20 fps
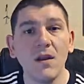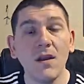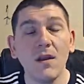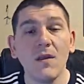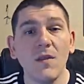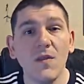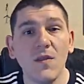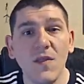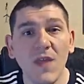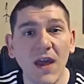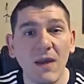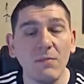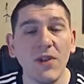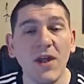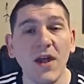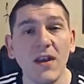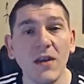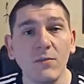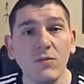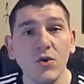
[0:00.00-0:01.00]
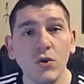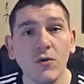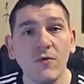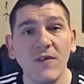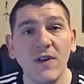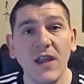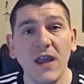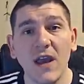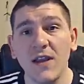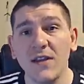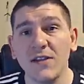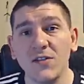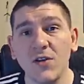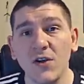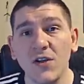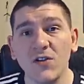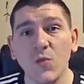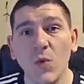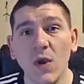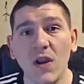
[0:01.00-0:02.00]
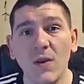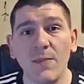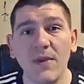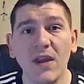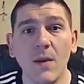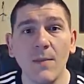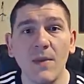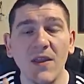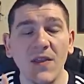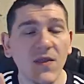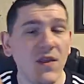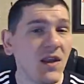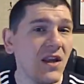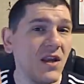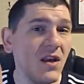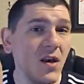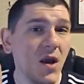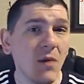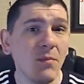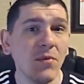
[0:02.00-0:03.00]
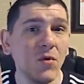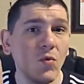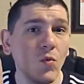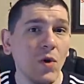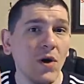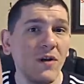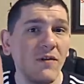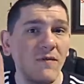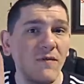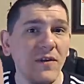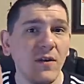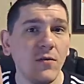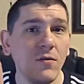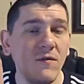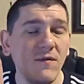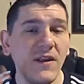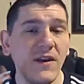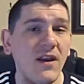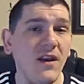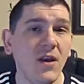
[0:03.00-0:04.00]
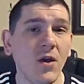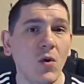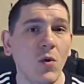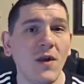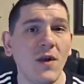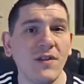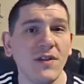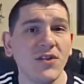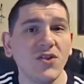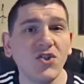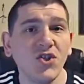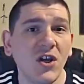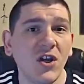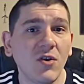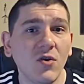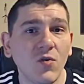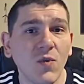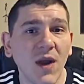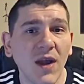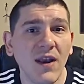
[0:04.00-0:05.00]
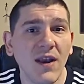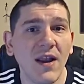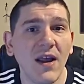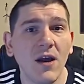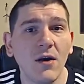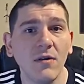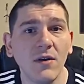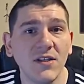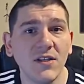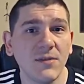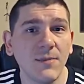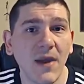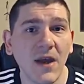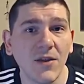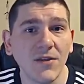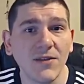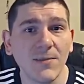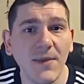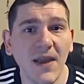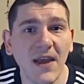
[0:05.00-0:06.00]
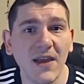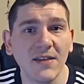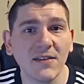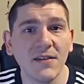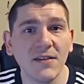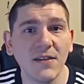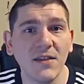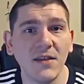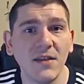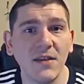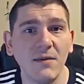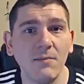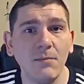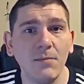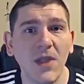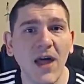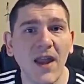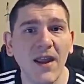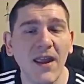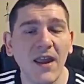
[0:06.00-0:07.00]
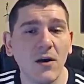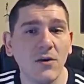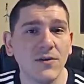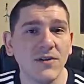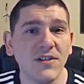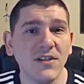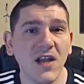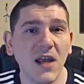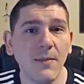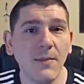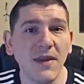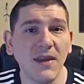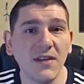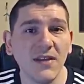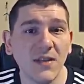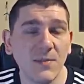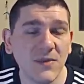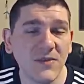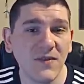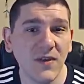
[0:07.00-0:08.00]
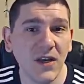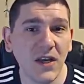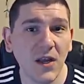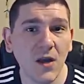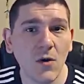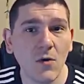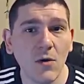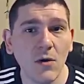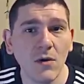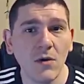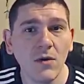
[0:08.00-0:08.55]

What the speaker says: That Platinum Trophy Guide is on its way to becoming the #1 viewed video on this channel right now. It's about to pass the Blackout Sniping Tips video.